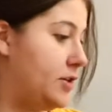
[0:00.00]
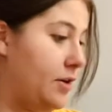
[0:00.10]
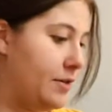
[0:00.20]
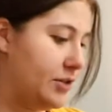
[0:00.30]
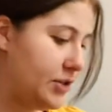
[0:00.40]
to show
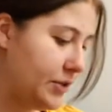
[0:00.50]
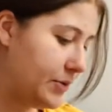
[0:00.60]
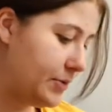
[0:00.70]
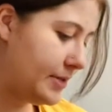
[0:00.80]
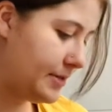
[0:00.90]
you the
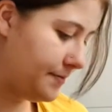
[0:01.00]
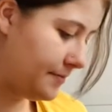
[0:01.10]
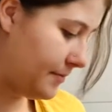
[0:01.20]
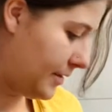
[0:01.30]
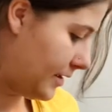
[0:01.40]
shoes.
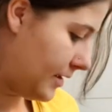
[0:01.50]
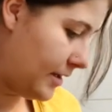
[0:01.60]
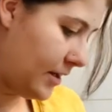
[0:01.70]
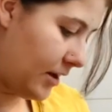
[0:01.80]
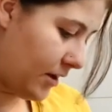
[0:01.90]

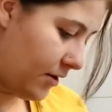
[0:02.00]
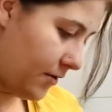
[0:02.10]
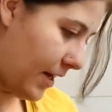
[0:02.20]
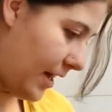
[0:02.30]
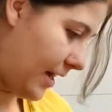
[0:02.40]

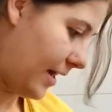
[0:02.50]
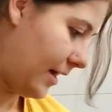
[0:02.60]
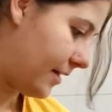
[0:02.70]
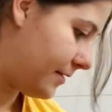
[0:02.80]
Okay,